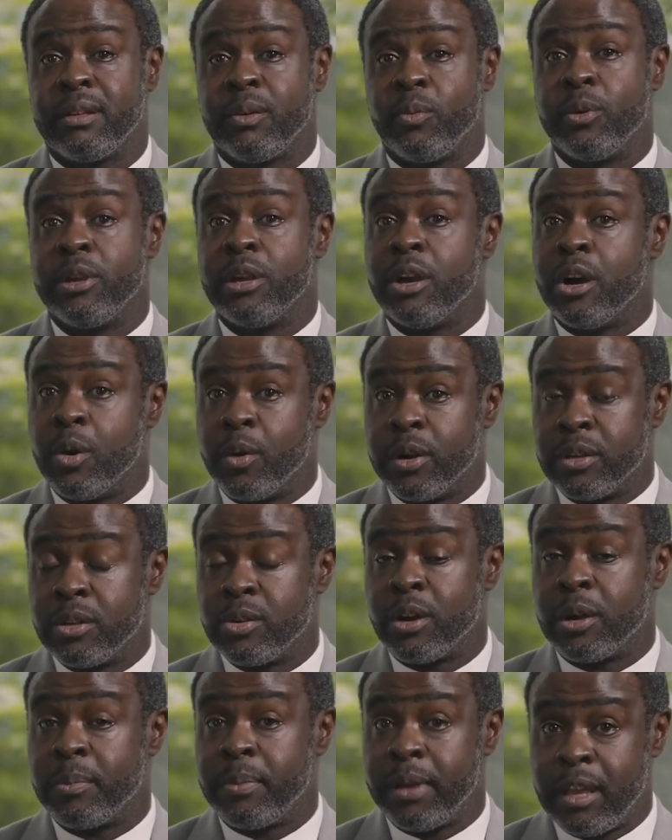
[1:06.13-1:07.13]
We owe it to
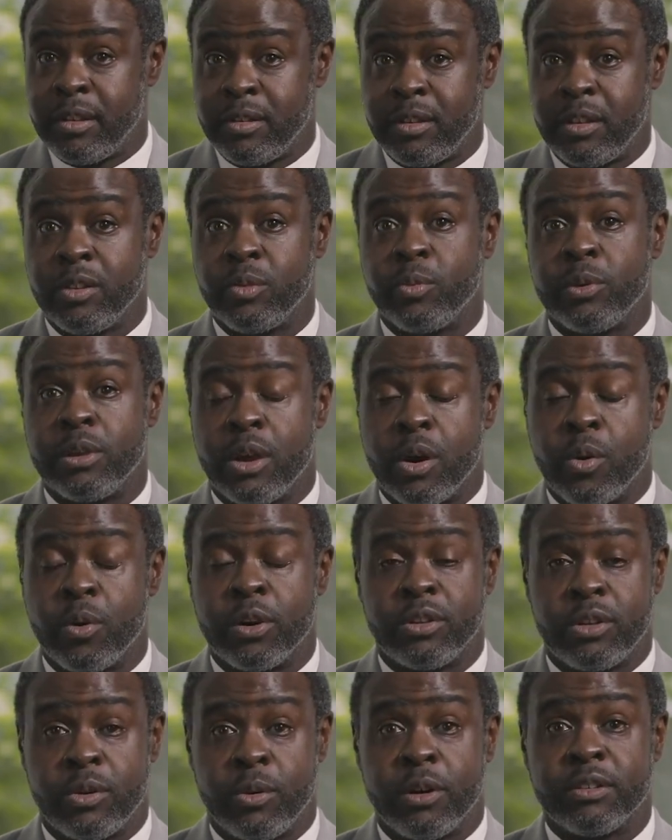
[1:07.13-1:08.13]
our patients, we owe
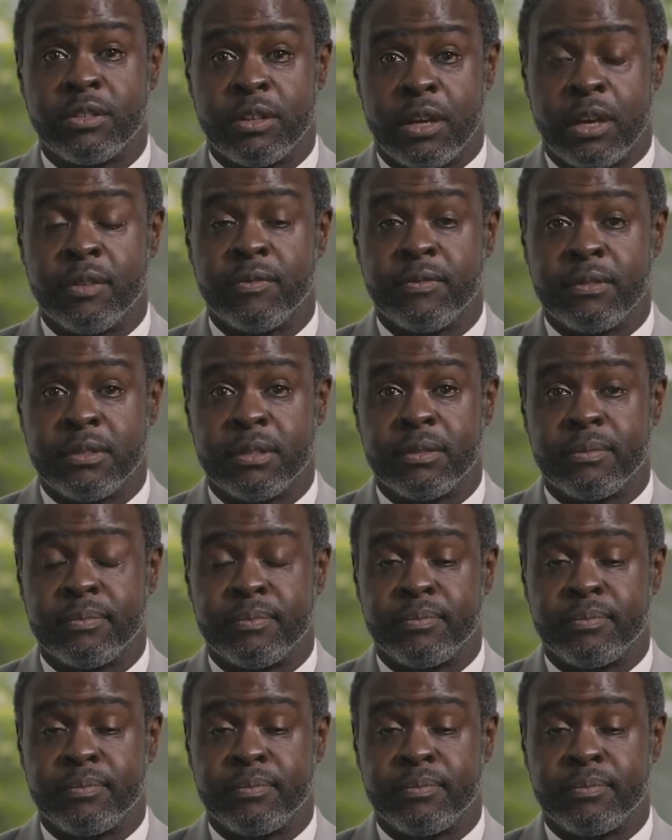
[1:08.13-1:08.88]
it to ourselves.